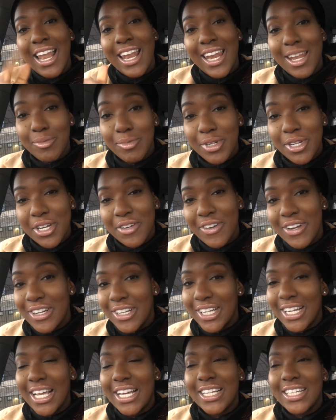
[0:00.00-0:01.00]
Let me know if I
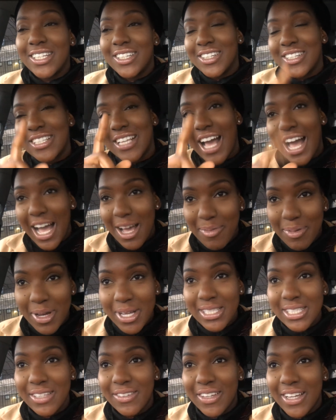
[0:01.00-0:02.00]
look like her, because I
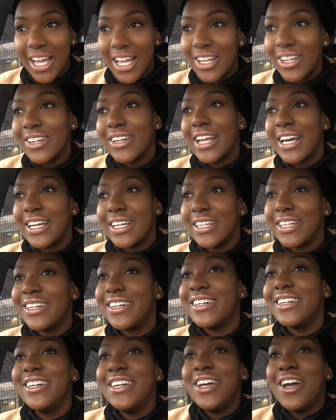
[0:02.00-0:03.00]
personally think I look like
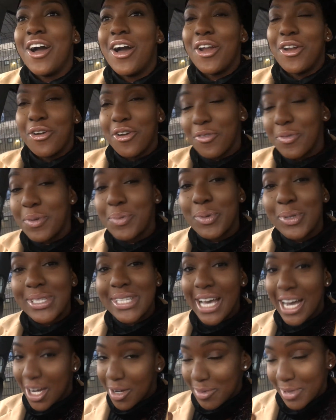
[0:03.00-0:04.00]
her. A lot of people
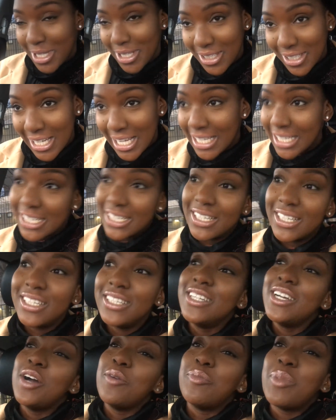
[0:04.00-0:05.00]
tell me I look like
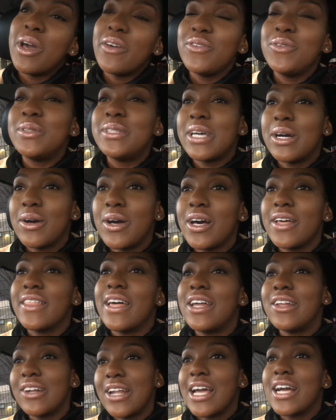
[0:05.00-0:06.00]
her, but if you tell her
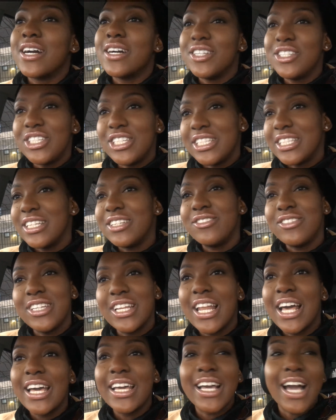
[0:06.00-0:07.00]
that I look like her, she's
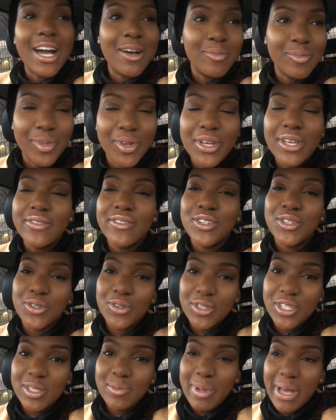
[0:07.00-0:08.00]
literally like, I'm not even
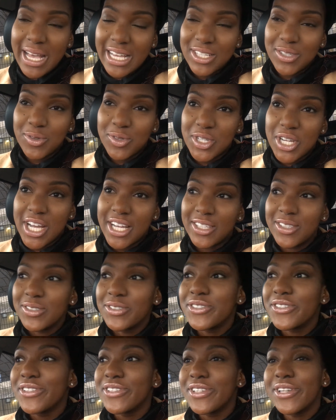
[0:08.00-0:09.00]
sure she's my actual
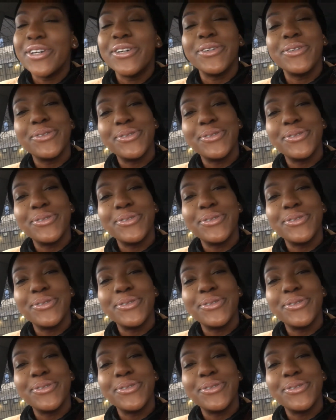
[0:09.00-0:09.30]
child. So